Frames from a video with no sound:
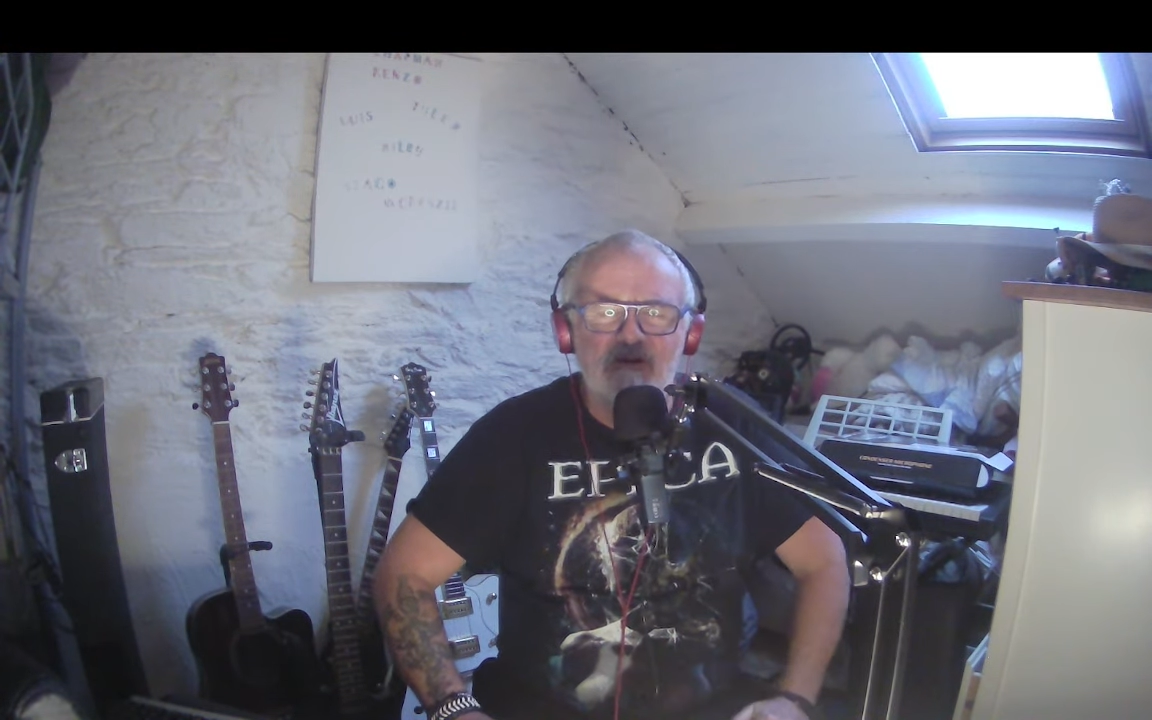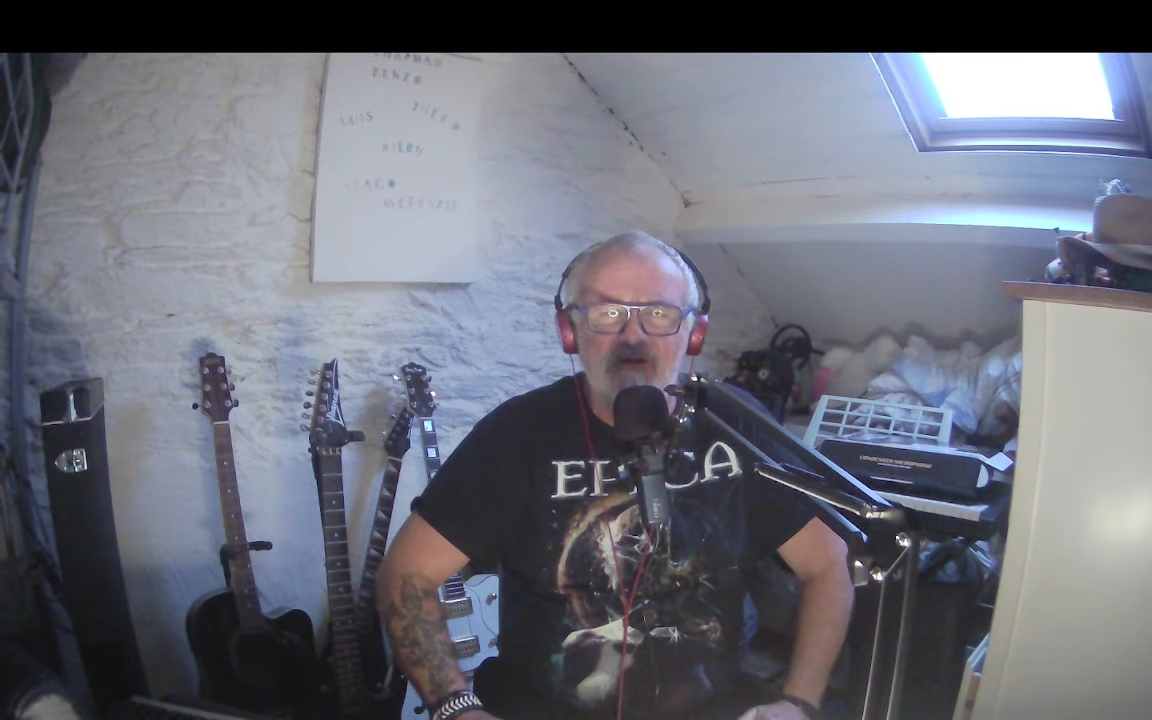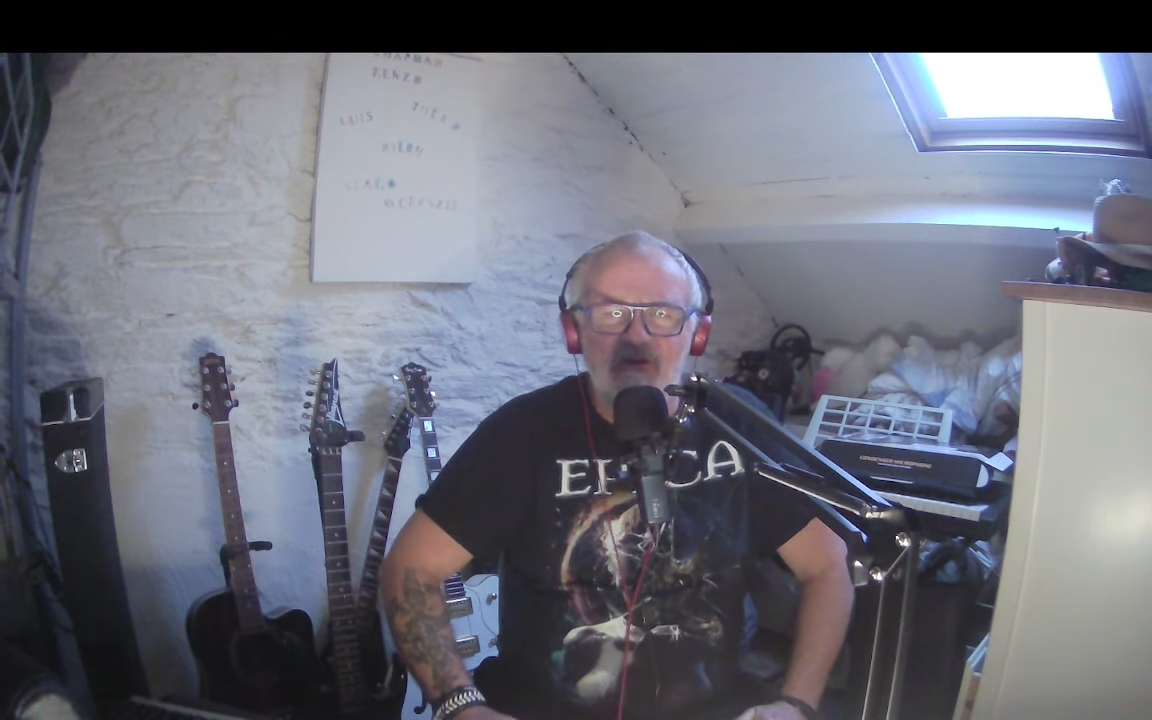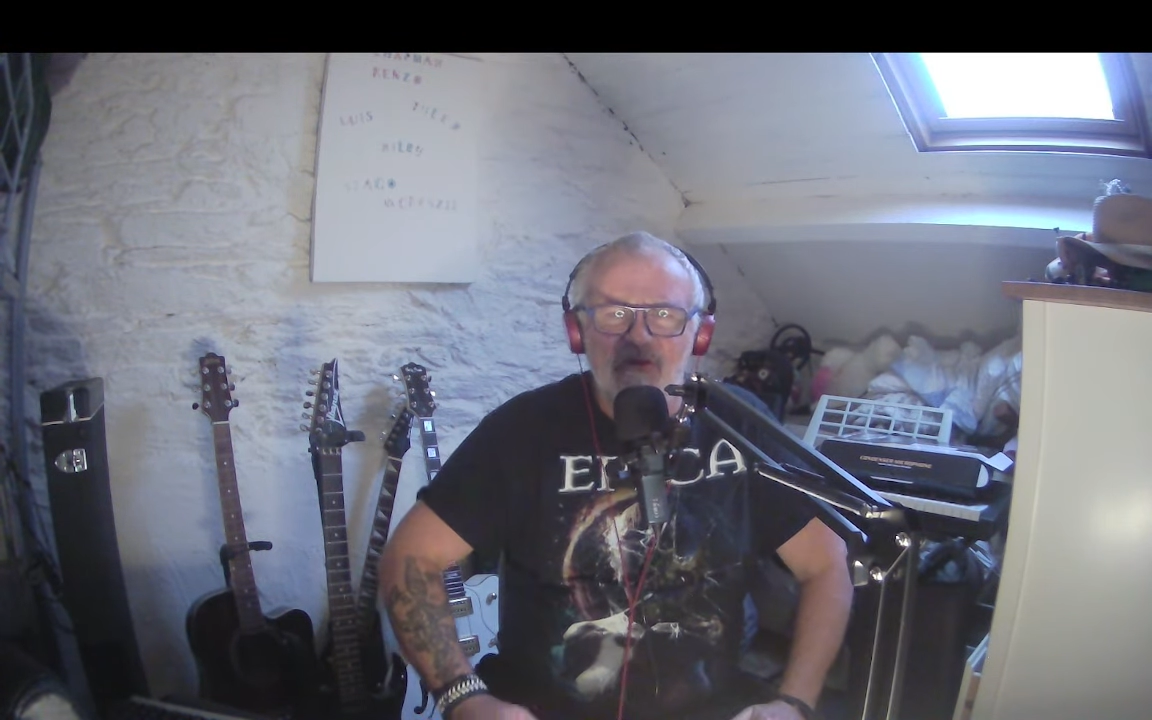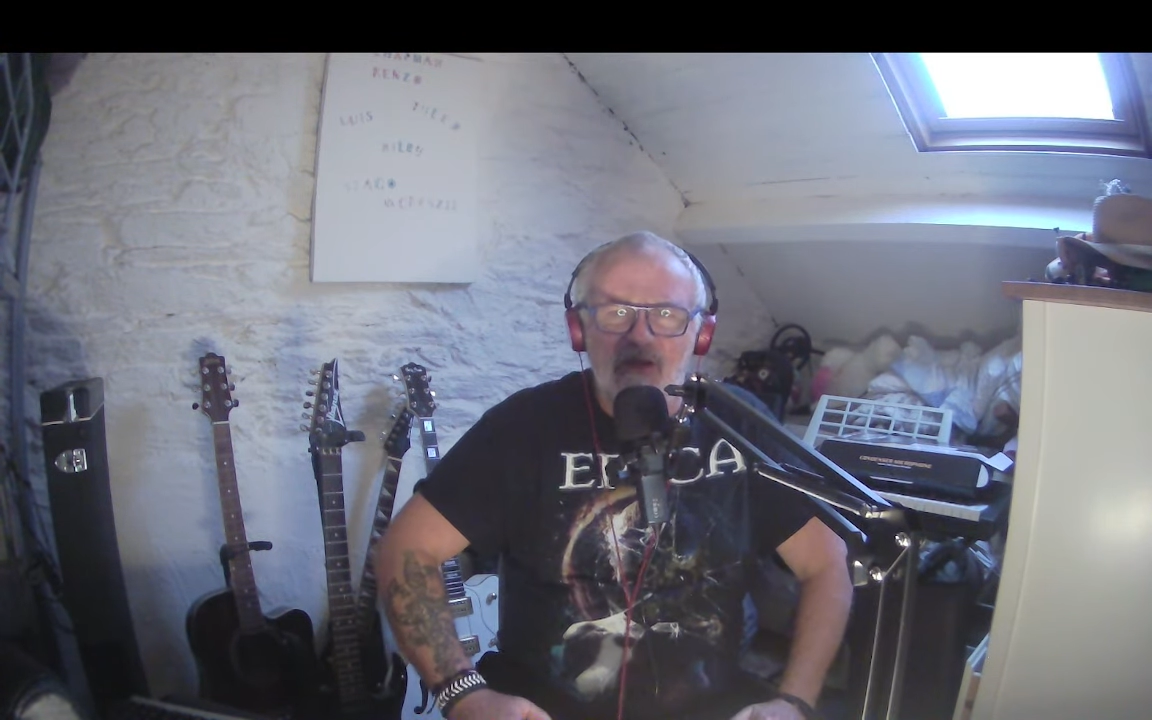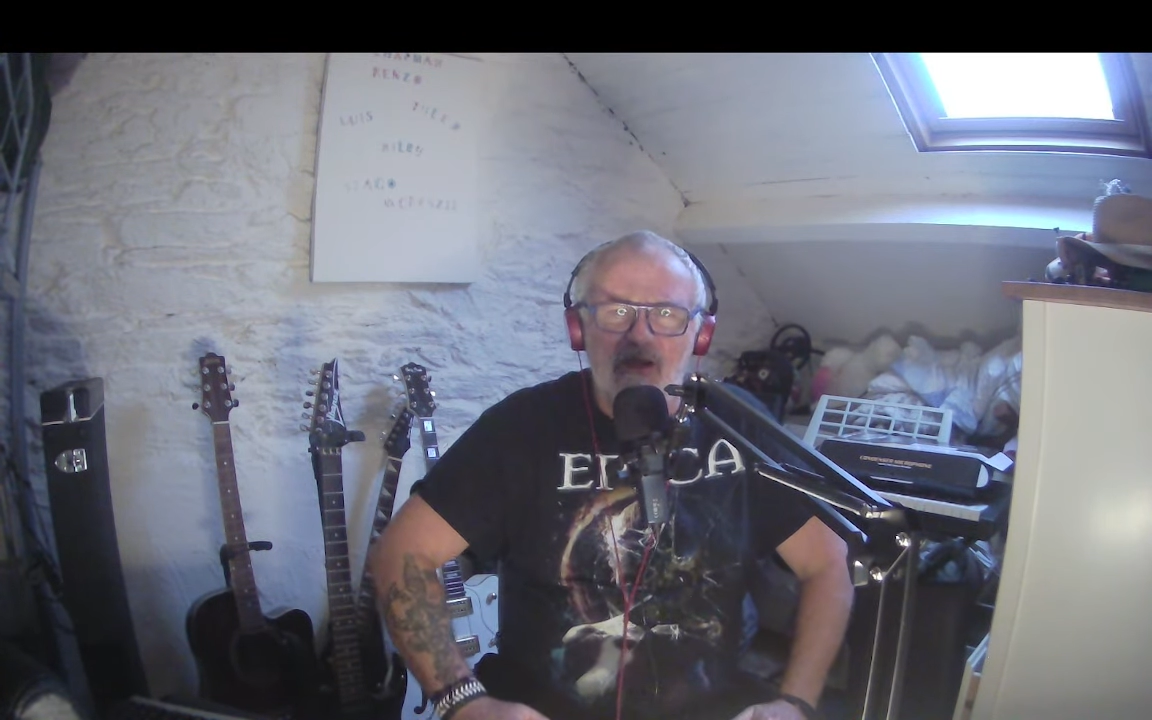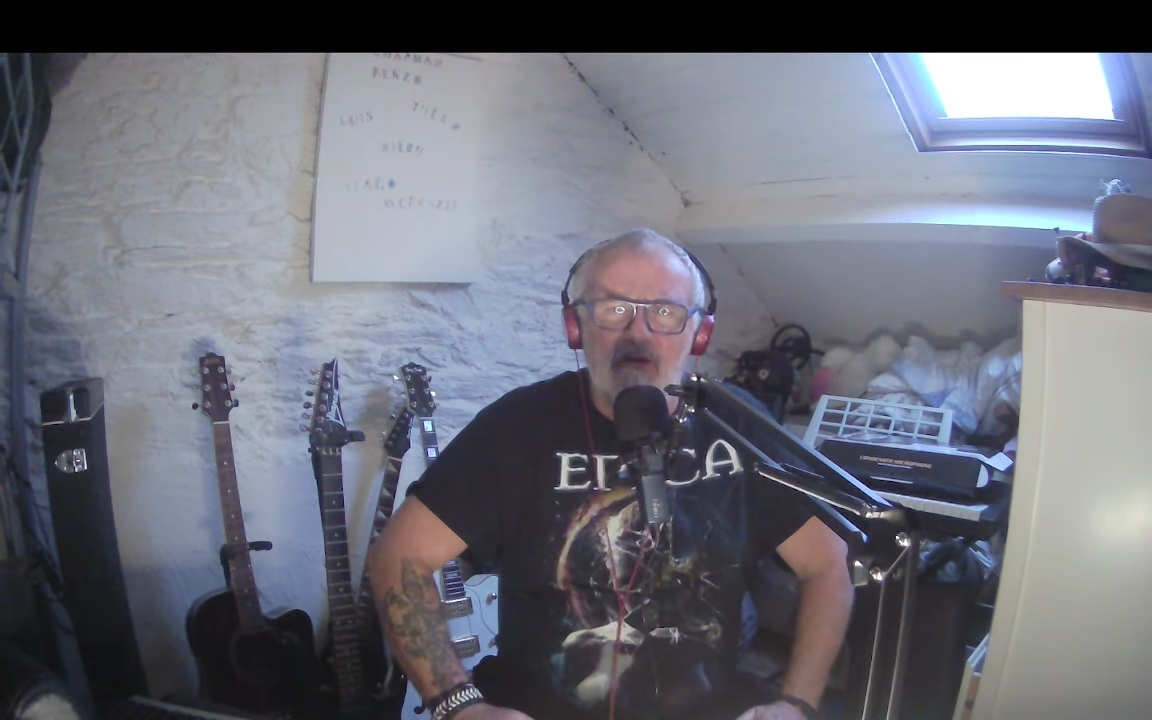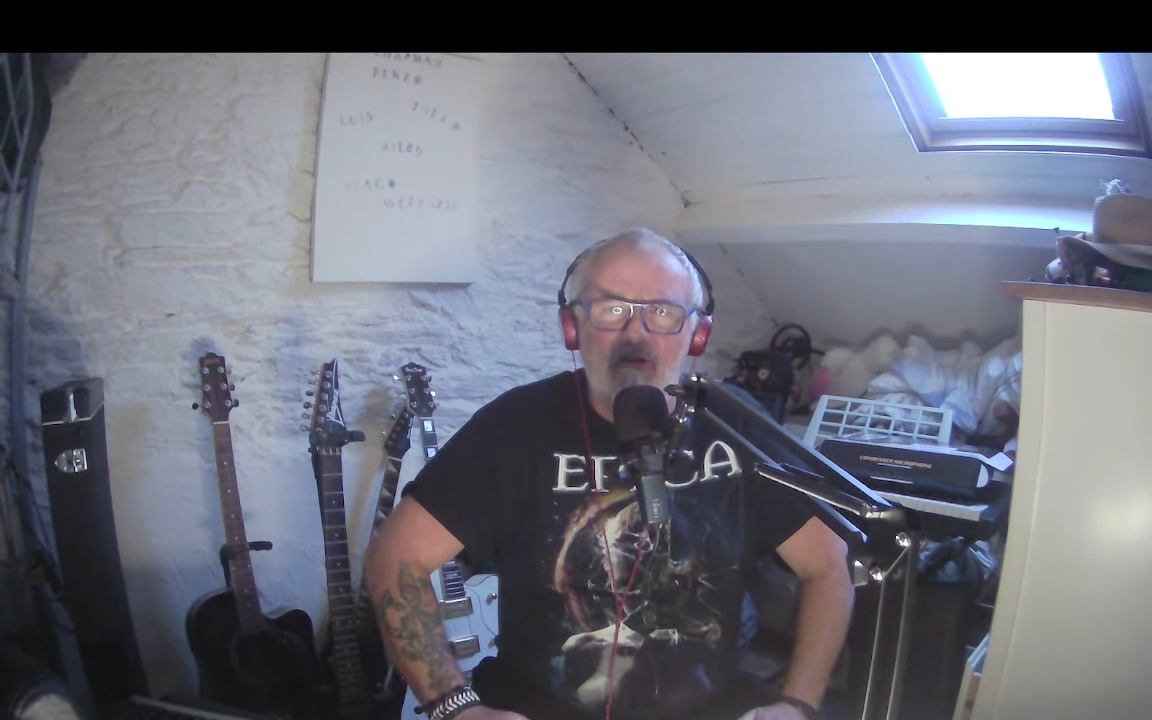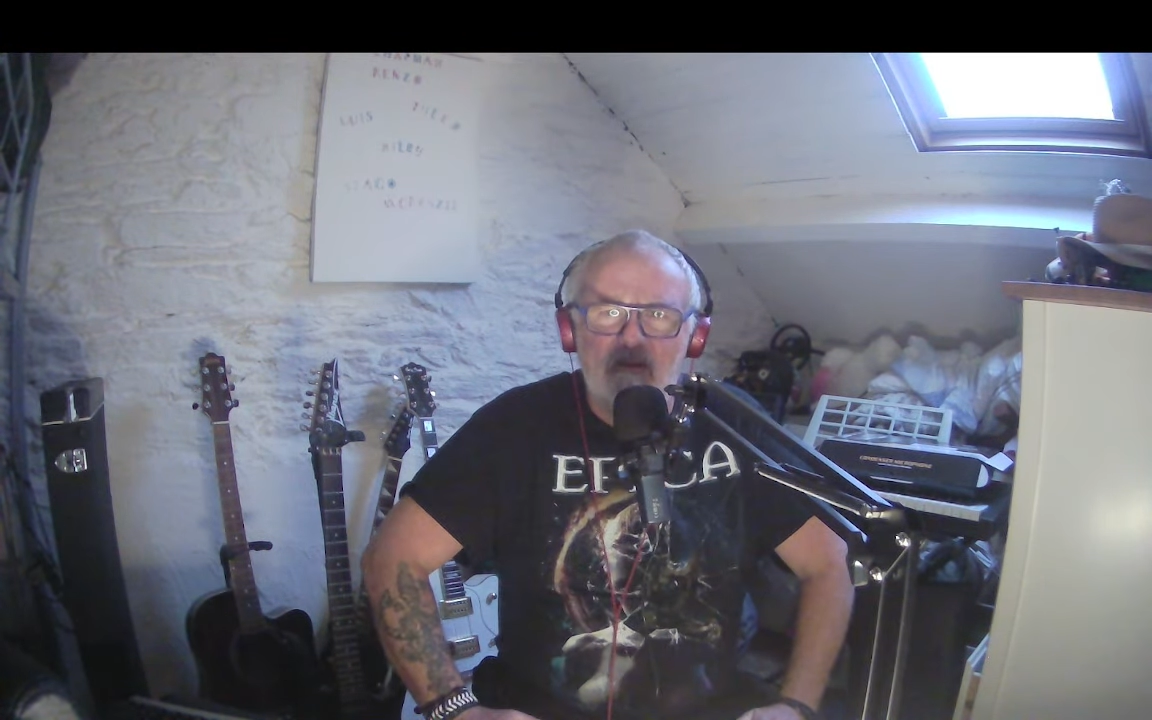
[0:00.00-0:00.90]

is to say